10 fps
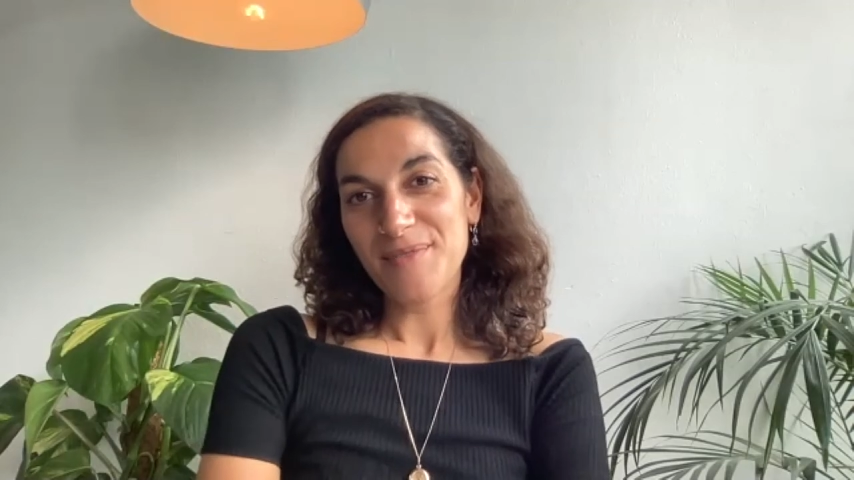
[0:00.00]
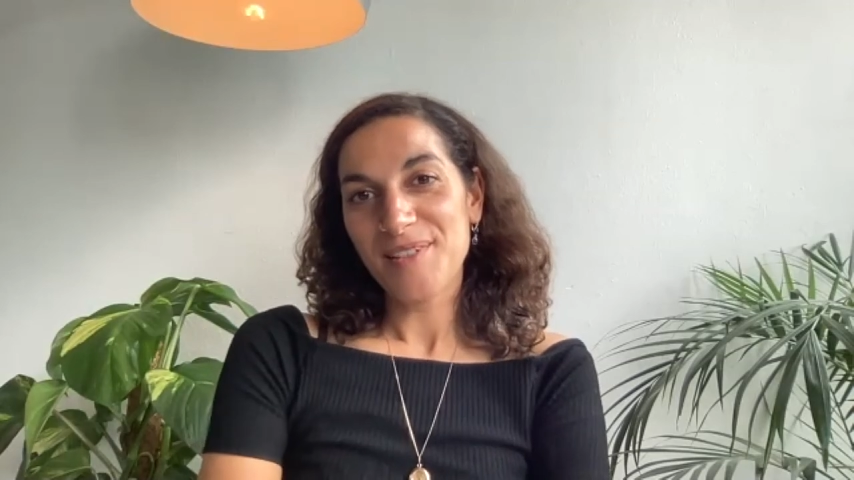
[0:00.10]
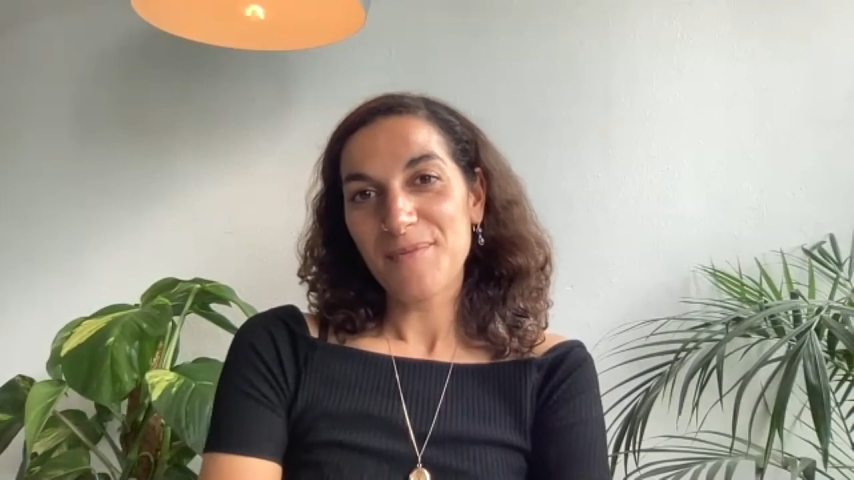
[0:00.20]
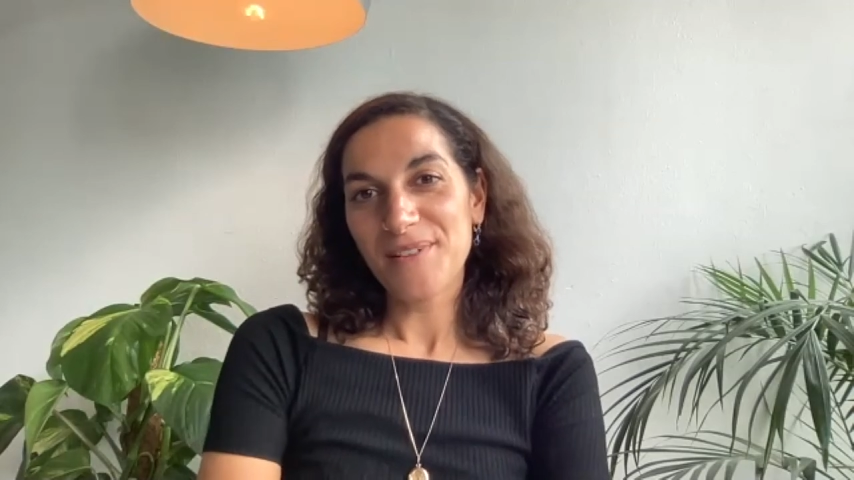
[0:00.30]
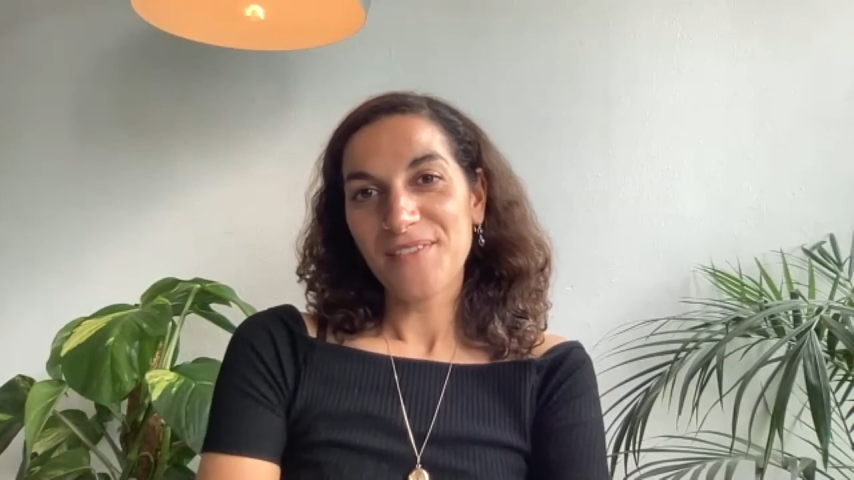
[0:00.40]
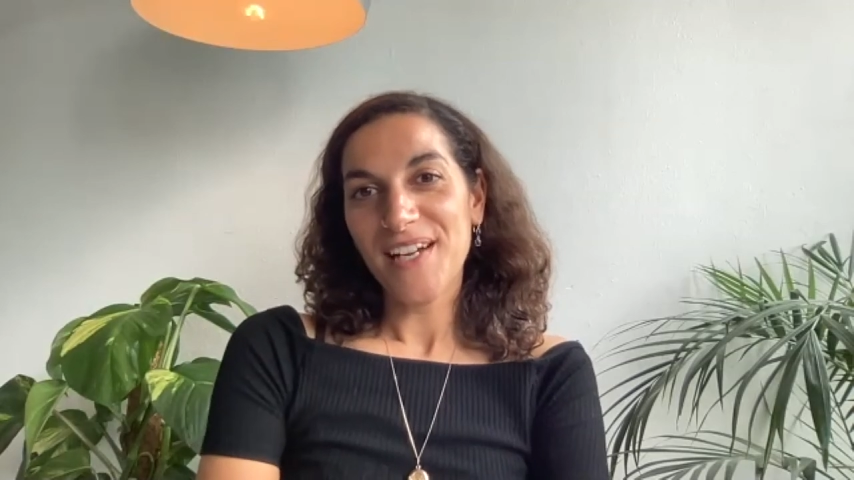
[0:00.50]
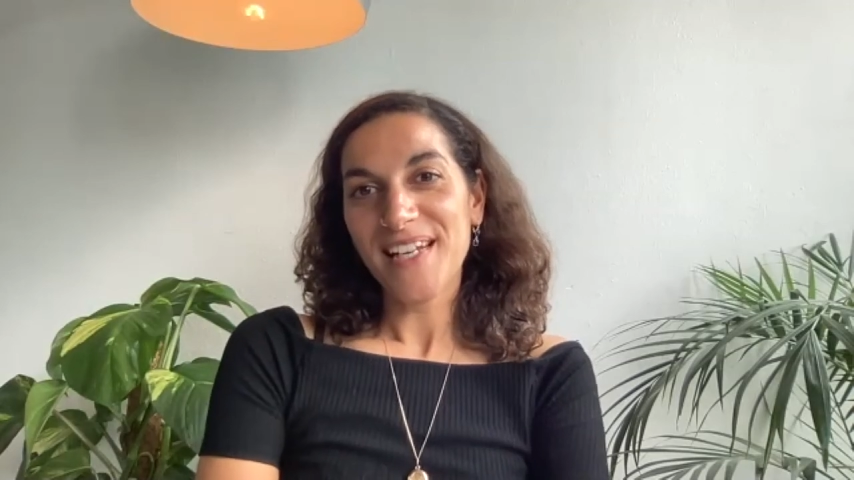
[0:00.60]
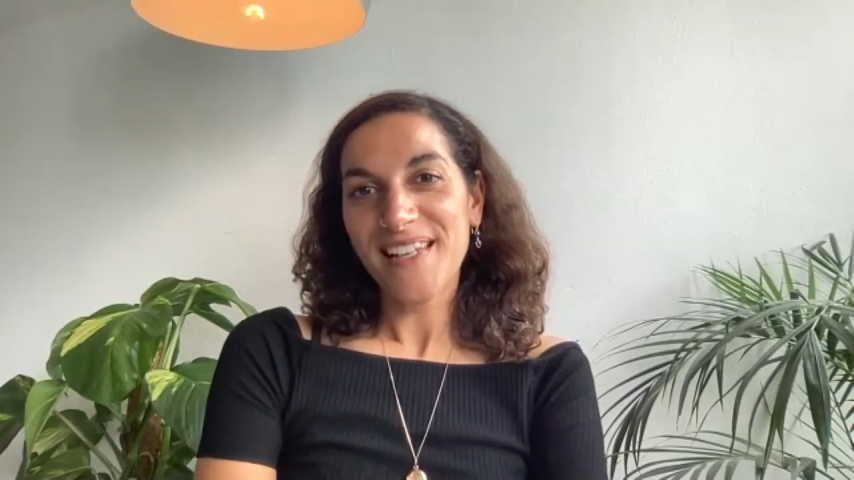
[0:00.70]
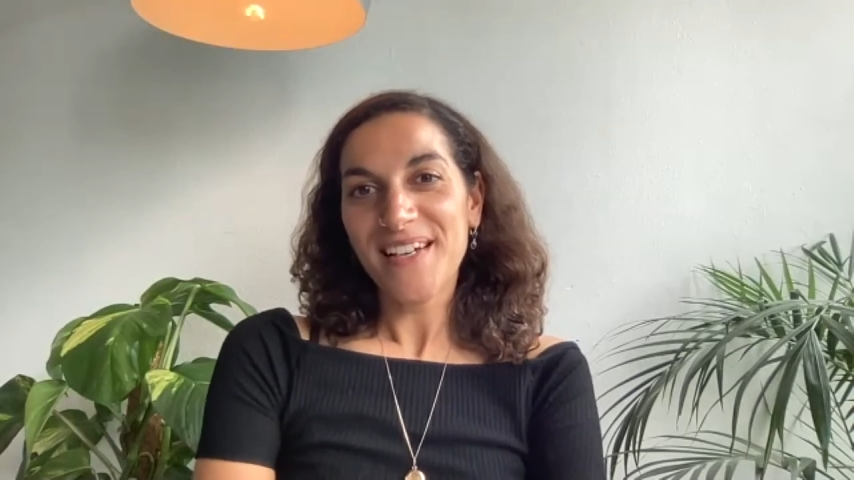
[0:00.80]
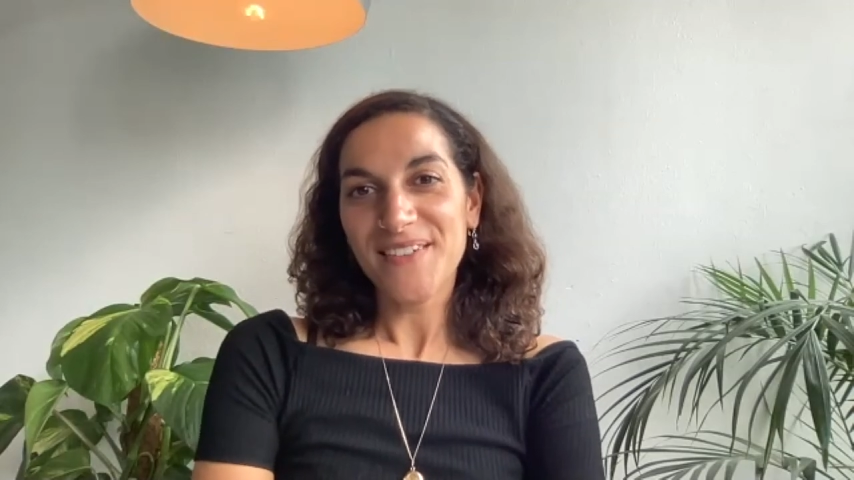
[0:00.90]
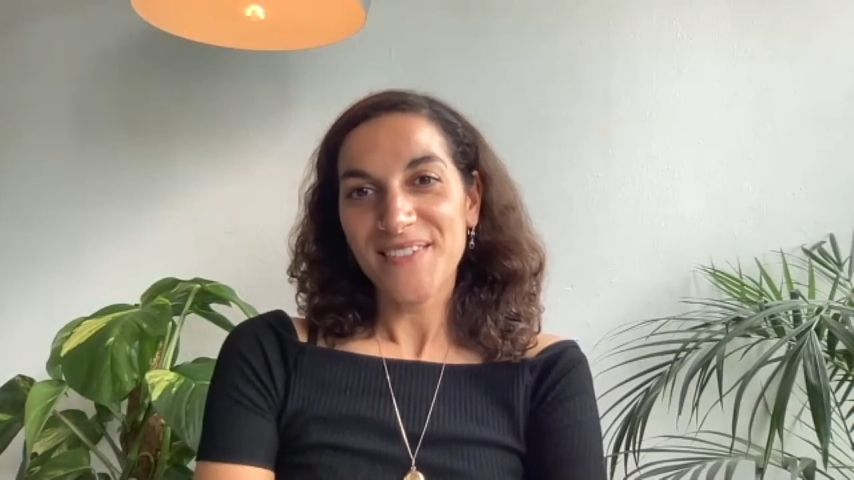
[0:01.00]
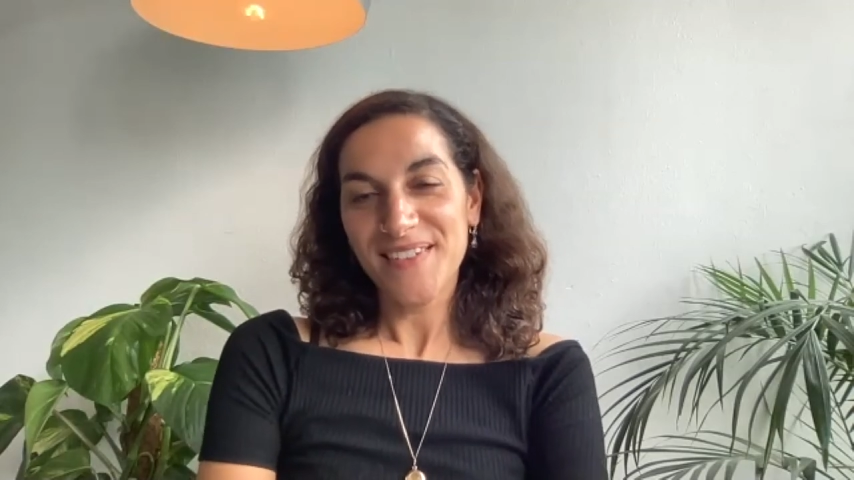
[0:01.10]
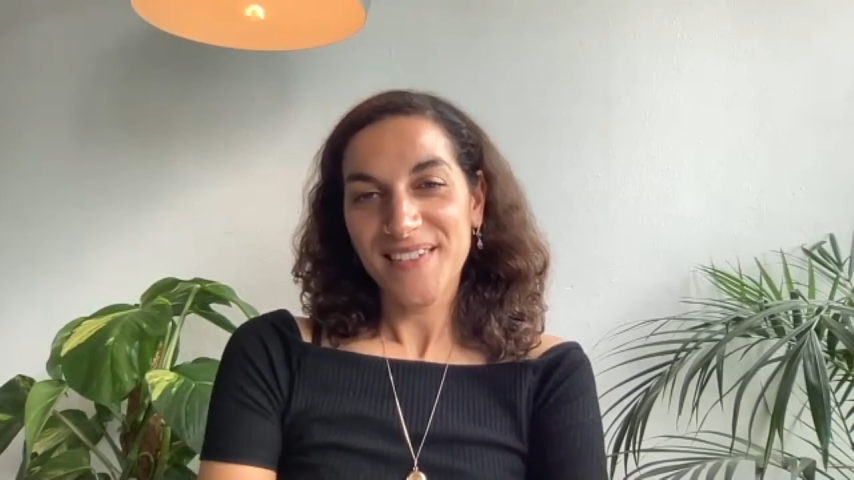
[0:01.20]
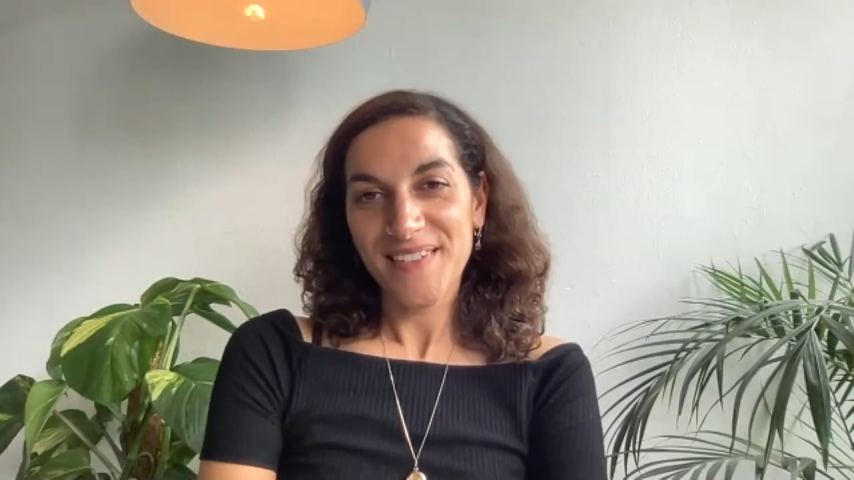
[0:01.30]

on something right now?